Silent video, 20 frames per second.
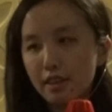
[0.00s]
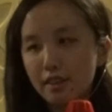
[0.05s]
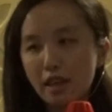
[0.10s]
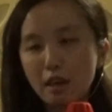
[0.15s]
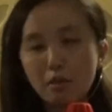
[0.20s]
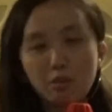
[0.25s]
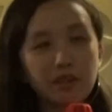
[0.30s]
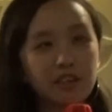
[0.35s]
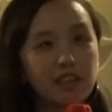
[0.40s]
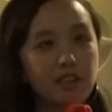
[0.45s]

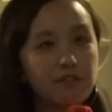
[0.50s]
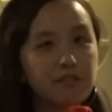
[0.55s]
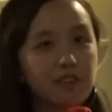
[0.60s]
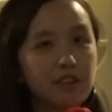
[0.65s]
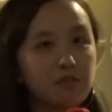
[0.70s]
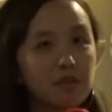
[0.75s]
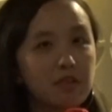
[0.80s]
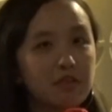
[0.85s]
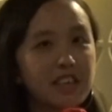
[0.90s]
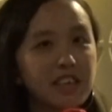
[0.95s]
then we give
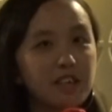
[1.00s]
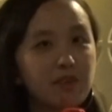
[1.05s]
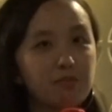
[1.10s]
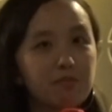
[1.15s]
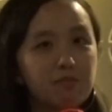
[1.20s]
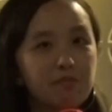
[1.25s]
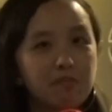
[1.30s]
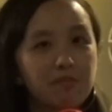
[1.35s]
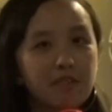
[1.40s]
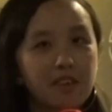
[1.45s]
them a name.
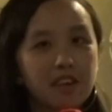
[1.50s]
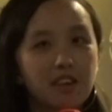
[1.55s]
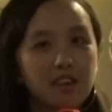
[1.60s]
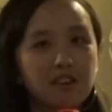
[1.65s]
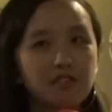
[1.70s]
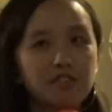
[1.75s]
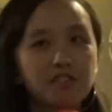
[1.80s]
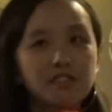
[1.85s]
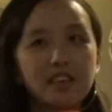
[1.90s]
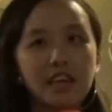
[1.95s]

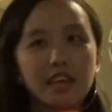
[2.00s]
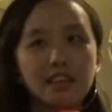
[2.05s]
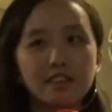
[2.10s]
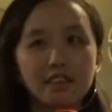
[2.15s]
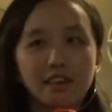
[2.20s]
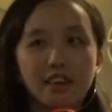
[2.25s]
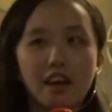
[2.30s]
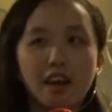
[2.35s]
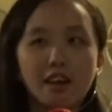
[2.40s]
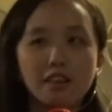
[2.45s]
Just like
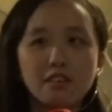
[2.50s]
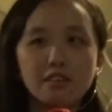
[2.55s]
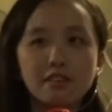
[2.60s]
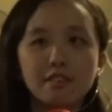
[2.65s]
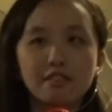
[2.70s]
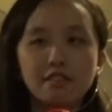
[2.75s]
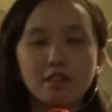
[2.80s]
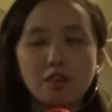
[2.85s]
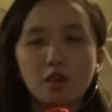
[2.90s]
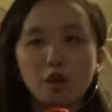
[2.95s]
the
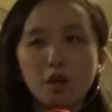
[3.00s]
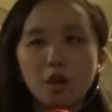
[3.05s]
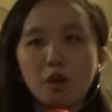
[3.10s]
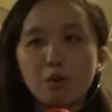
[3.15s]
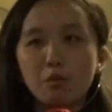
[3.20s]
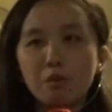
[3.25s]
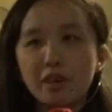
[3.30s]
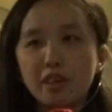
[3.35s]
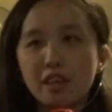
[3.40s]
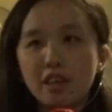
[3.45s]
colors,
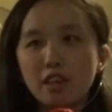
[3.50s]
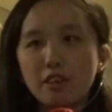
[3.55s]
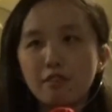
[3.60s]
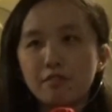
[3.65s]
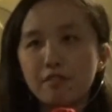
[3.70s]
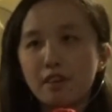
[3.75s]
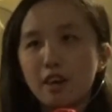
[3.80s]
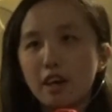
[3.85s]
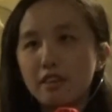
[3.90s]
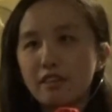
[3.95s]
we give
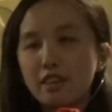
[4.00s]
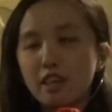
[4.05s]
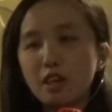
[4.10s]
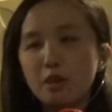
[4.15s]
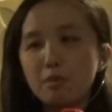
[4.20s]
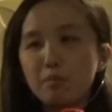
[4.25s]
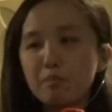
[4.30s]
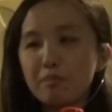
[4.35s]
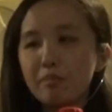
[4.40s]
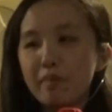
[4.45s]
a
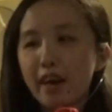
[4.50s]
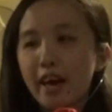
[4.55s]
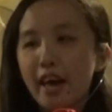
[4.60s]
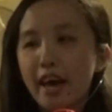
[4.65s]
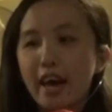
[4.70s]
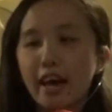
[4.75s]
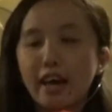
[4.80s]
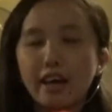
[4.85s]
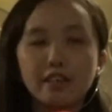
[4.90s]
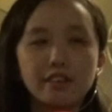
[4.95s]
name,
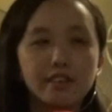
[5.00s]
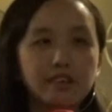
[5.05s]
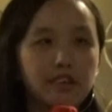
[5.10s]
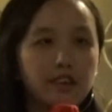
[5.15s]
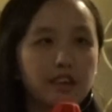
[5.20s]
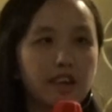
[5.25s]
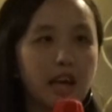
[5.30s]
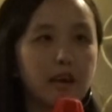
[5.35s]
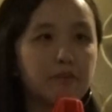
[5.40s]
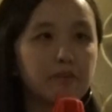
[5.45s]
and
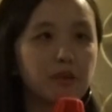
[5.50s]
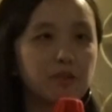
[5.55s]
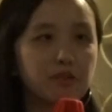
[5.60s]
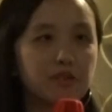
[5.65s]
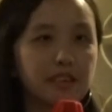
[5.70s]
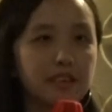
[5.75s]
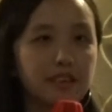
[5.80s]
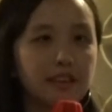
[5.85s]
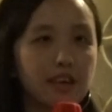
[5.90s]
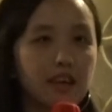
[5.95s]
here I'm
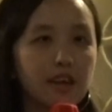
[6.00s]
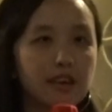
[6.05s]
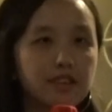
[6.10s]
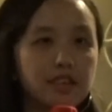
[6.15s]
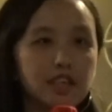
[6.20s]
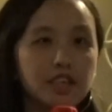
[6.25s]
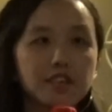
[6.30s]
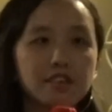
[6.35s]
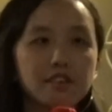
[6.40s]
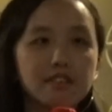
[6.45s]
using the
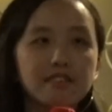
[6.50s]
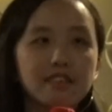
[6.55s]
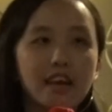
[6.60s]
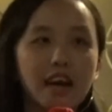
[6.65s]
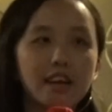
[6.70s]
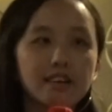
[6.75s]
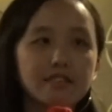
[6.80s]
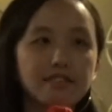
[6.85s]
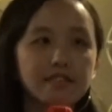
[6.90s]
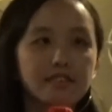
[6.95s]
t-shirt
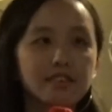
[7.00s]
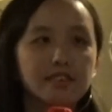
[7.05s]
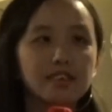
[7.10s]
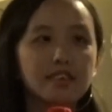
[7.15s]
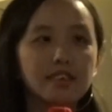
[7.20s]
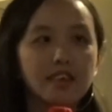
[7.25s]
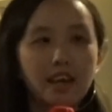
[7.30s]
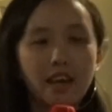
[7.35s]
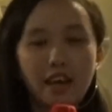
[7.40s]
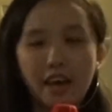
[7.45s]
size,
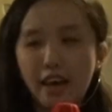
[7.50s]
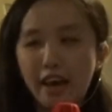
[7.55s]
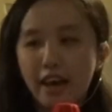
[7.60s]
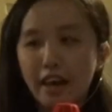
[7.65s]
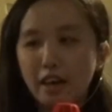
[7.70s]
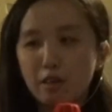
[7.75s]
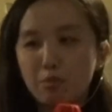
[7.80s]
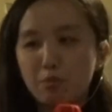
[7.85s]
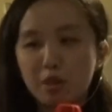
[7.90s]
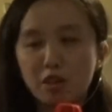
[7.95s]

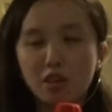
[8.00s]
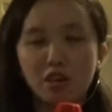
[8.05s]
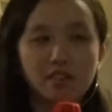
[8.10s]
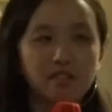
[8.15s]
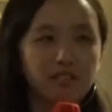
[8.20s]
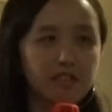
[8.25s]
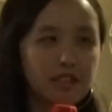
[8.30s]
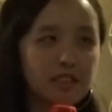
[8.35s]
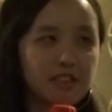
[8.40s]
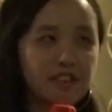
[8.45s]

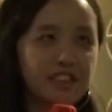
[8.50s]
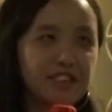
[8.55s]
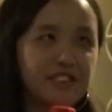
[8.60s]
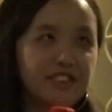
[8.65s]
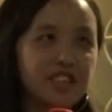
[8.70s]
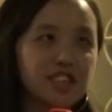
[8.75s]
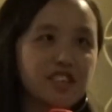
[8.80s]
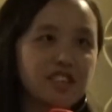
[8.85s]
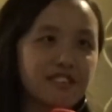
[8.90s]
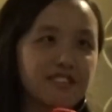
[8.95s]
because
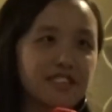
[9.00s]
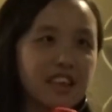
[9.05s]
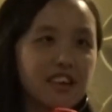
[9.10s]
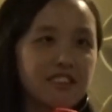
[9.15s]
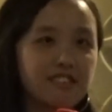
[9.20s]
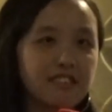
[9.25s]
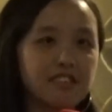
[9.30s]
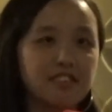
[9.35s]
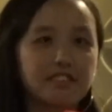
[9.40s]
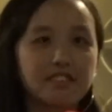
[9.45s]
t-shirt size
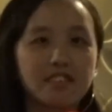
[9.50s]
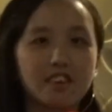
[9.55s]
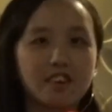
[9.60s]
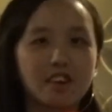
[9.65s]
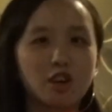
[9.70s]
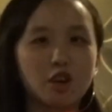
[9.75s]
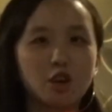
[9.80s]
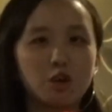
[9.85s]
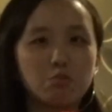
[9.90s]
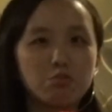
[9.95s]
is
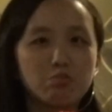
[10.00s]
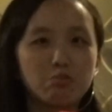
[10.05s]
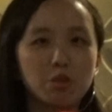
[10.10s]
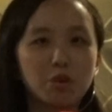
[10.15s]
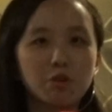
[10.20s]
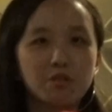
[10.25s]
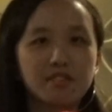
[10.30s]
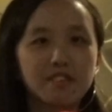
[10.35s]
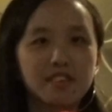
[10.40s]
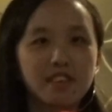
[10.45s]
the
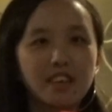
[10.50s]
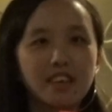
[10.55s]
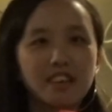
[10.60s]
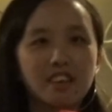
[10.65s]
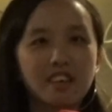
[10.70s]
most